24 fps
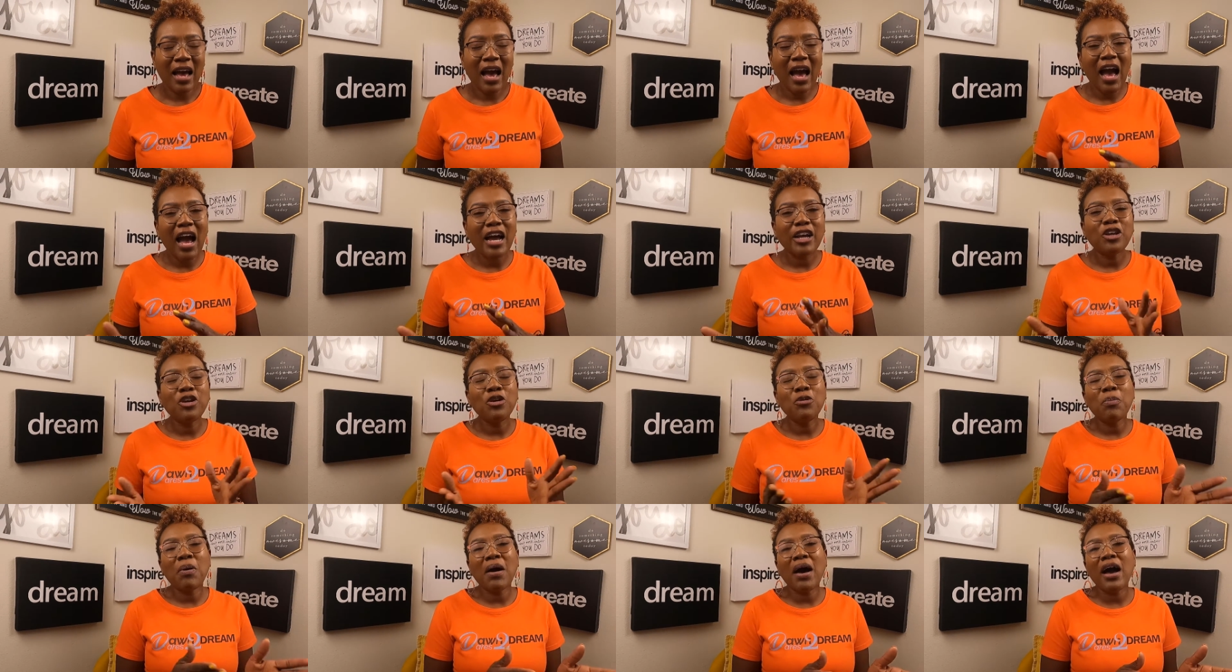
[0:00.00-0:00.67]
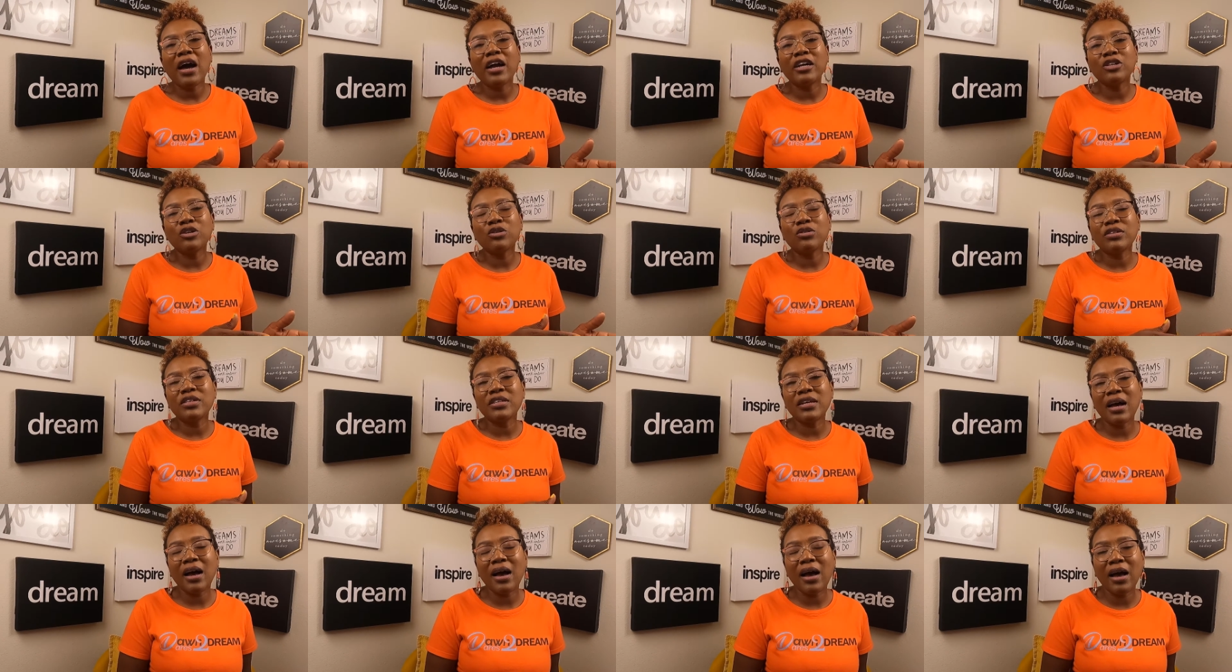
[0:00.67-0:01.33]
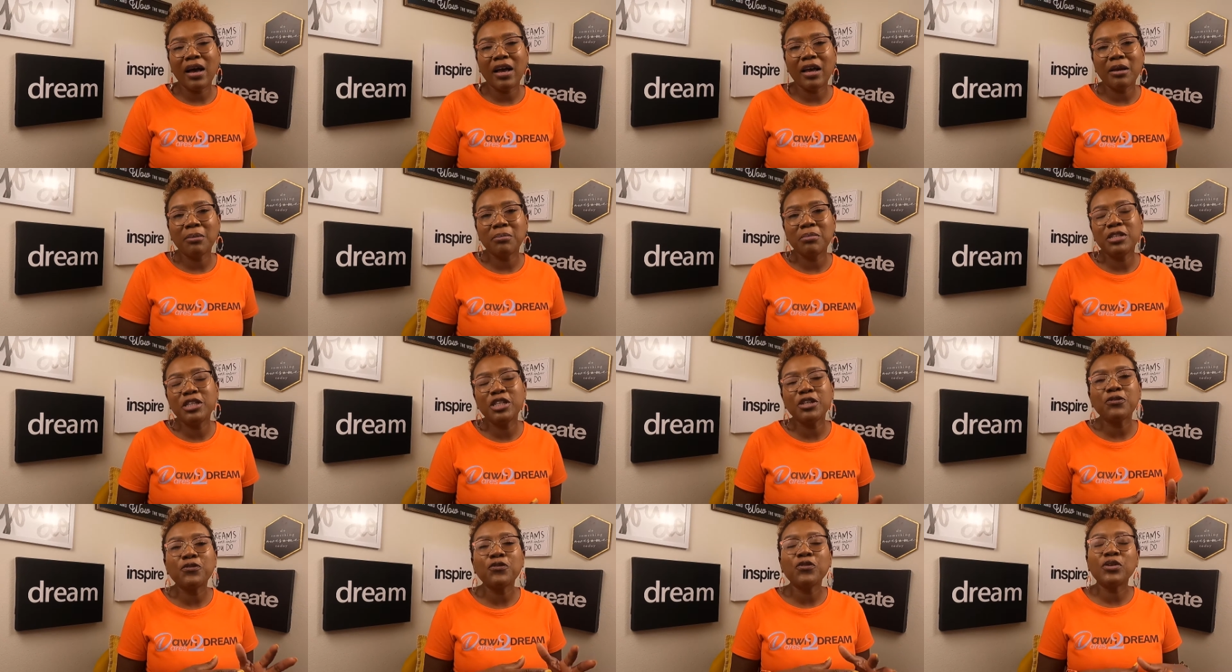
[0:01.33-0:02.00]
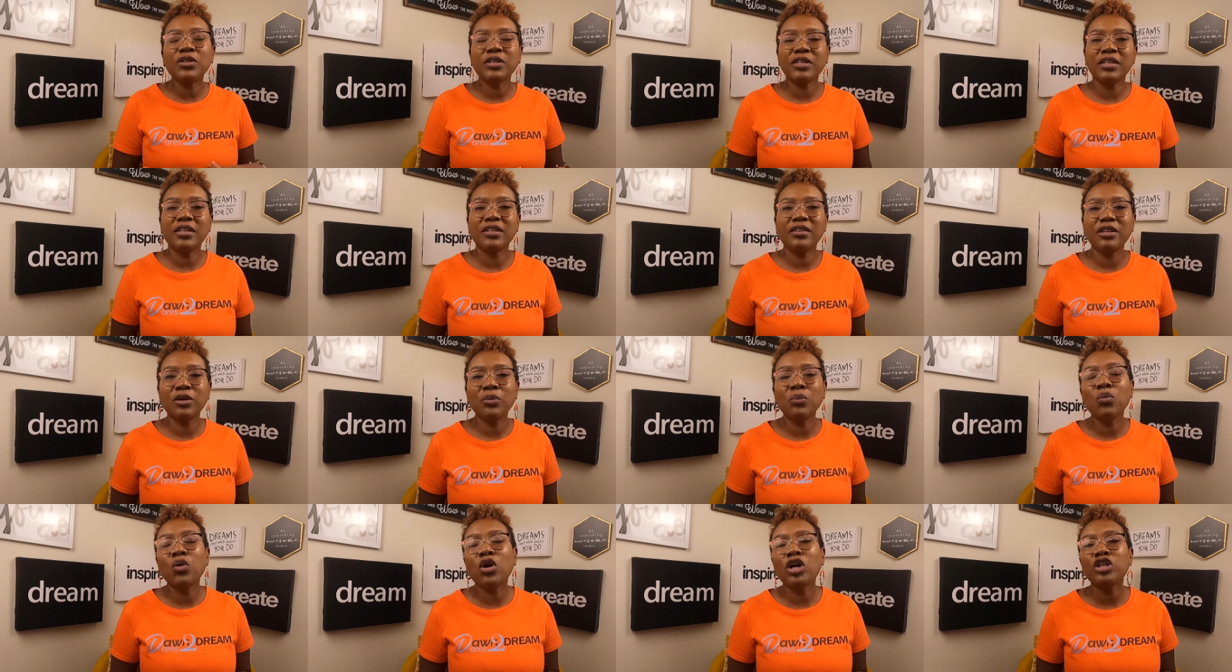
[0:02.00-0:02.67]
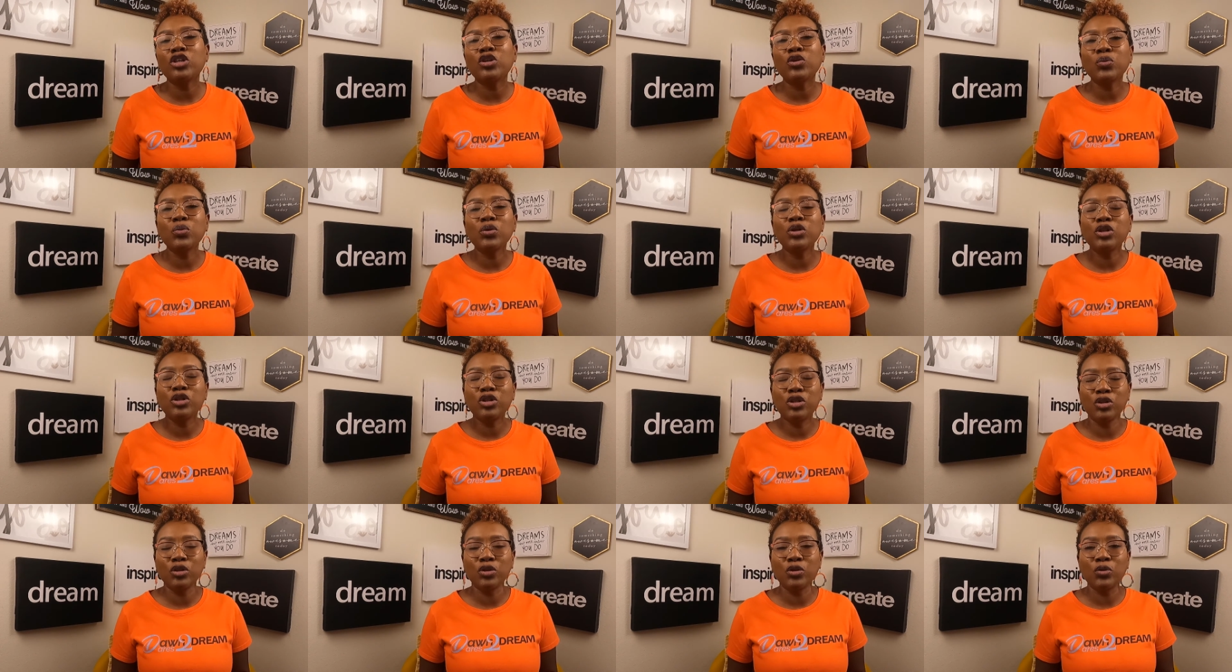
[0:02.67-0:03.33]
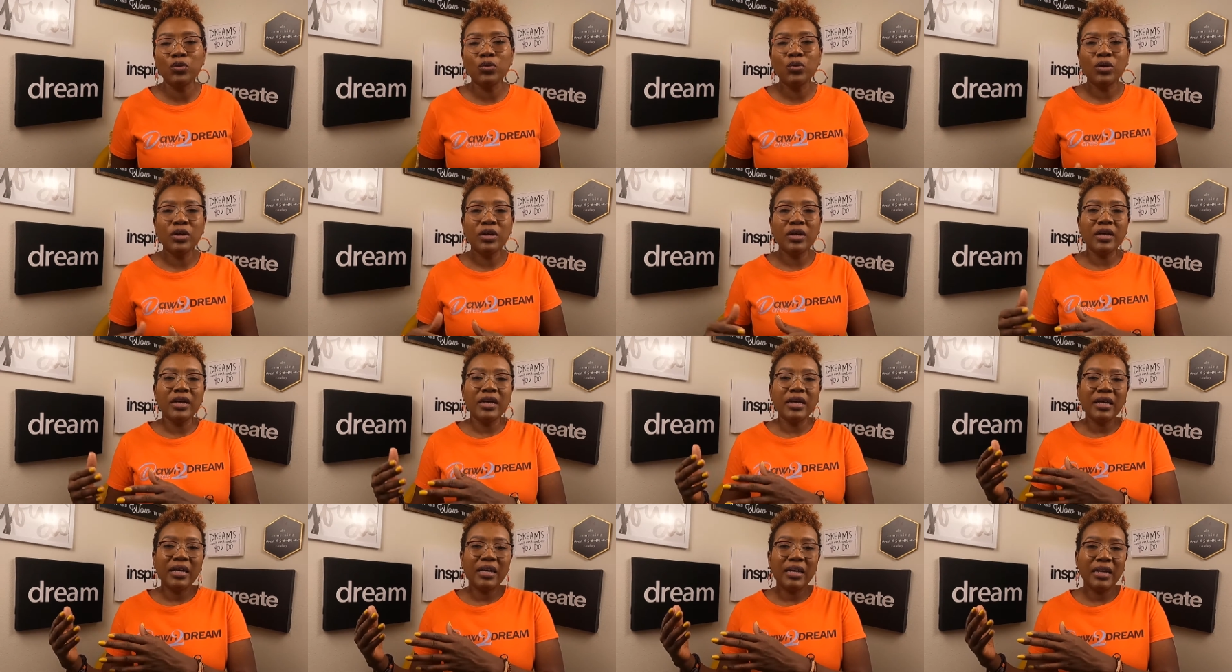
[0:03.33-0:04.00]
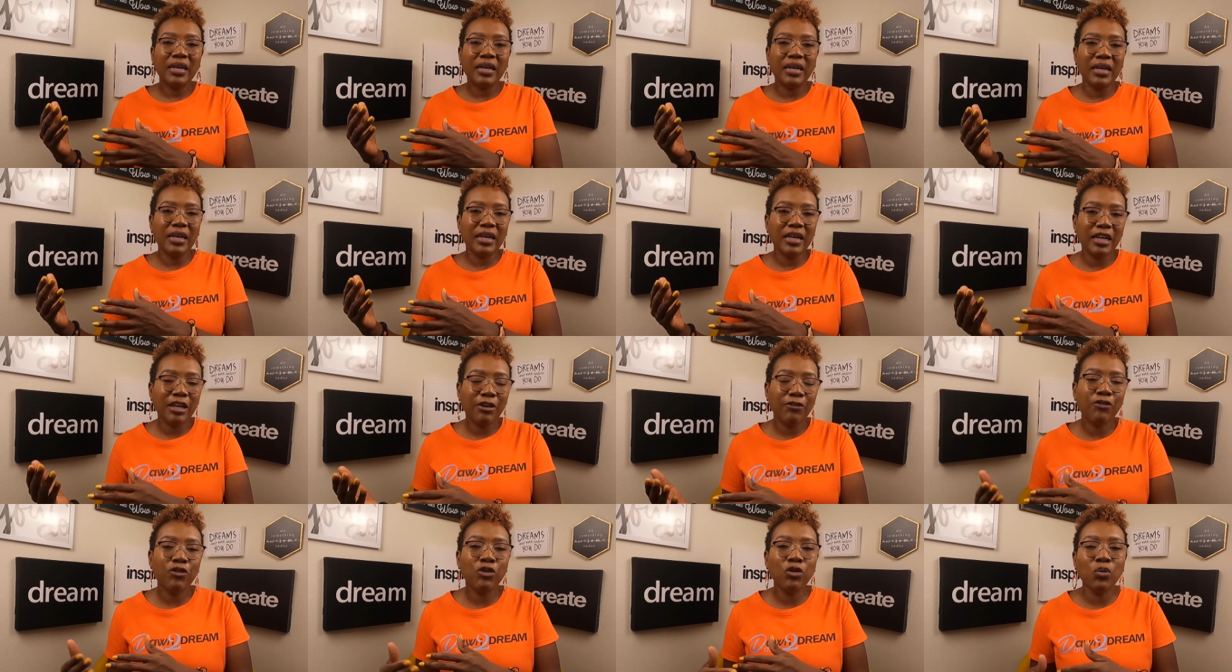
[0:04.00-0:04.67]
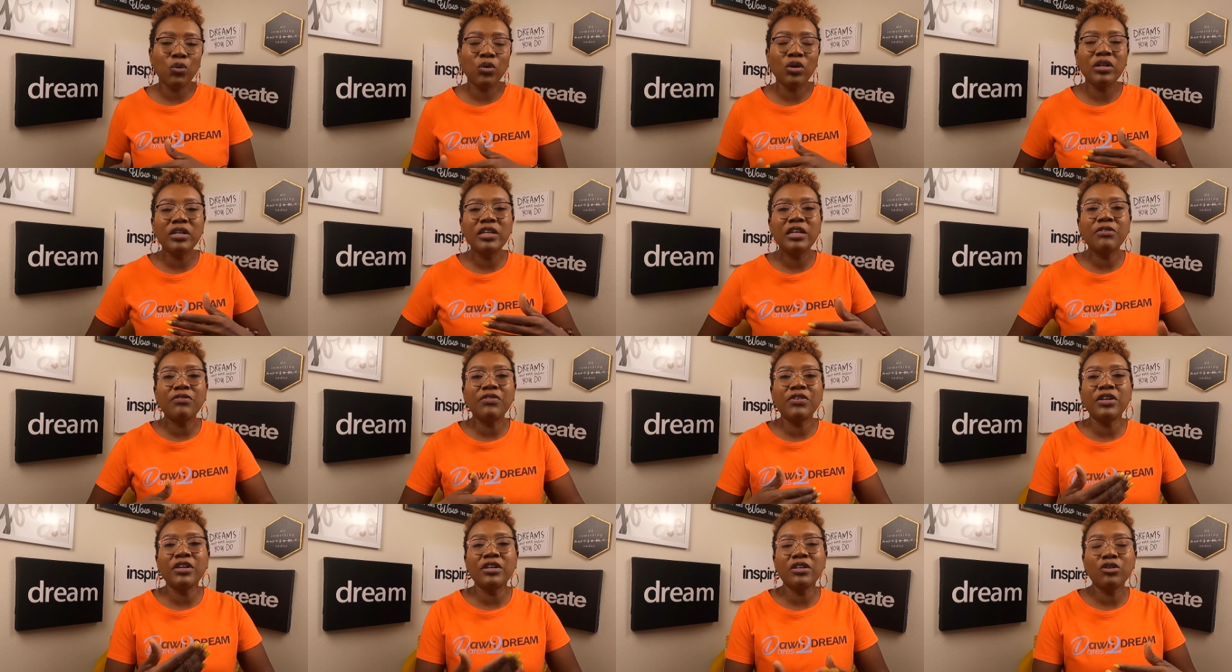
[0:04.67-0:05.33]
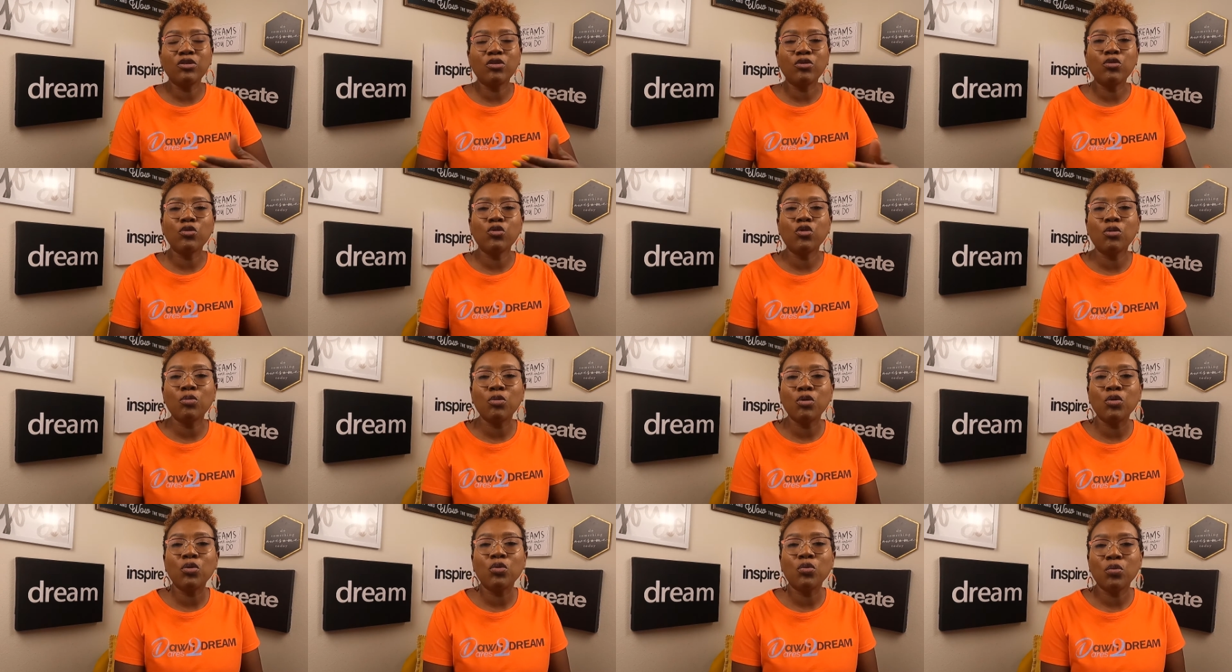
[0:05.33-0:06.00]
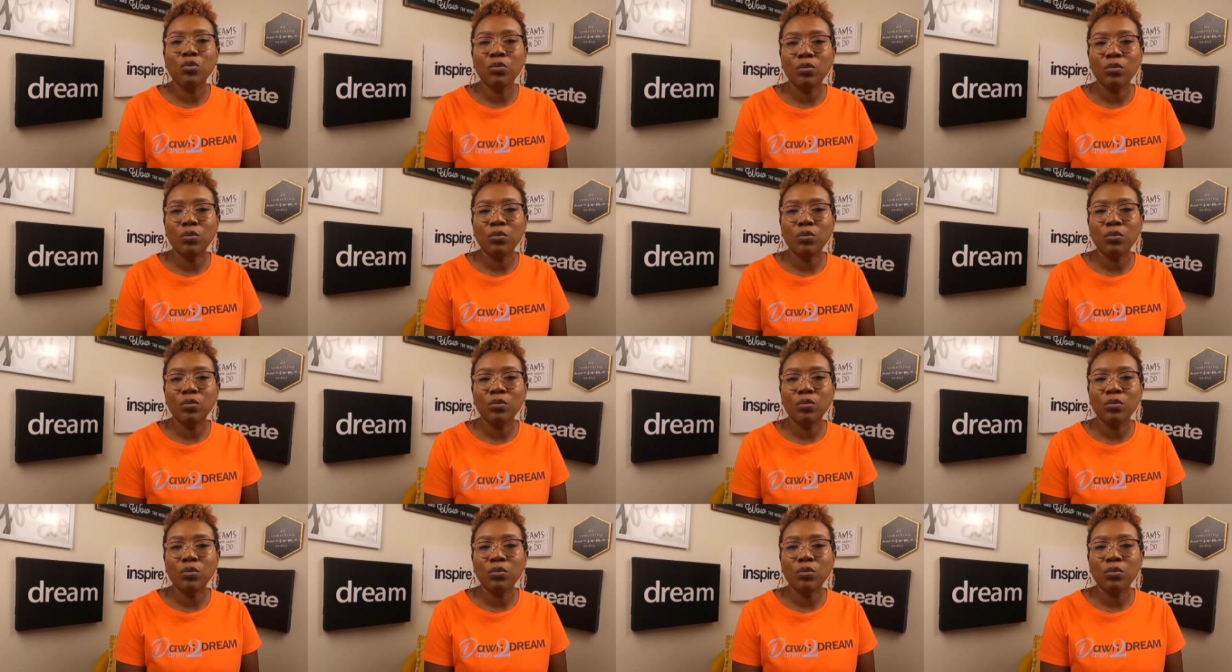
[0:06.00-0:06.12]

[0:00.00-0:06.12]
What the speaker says: Occupy your time differently than what you would do if you were living your normal